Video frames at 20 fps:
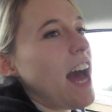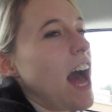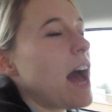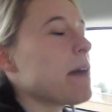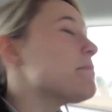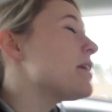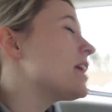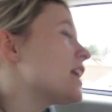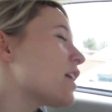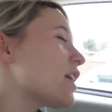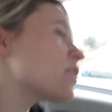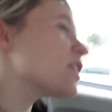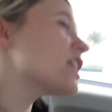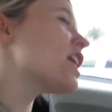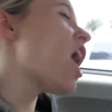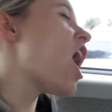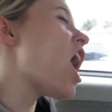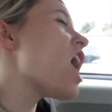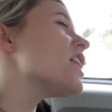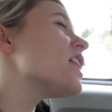I'm going to go to
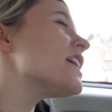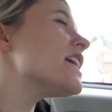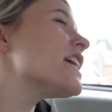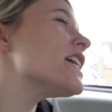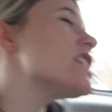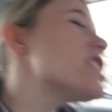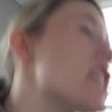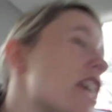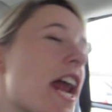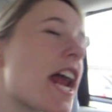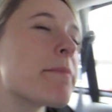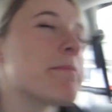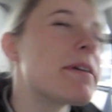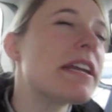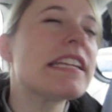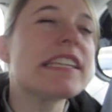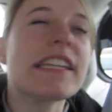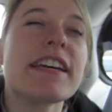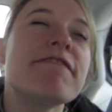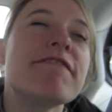college and I'm
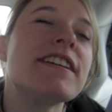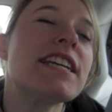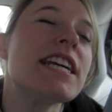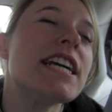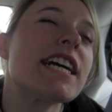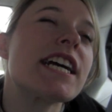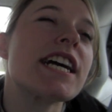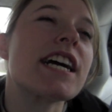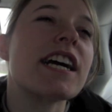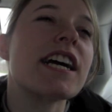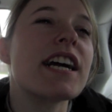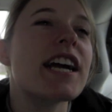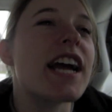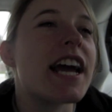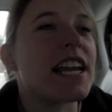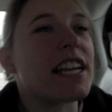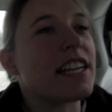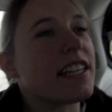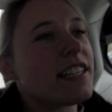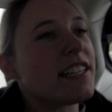going to live here
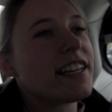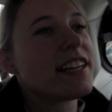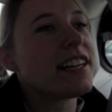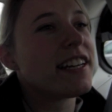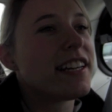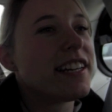and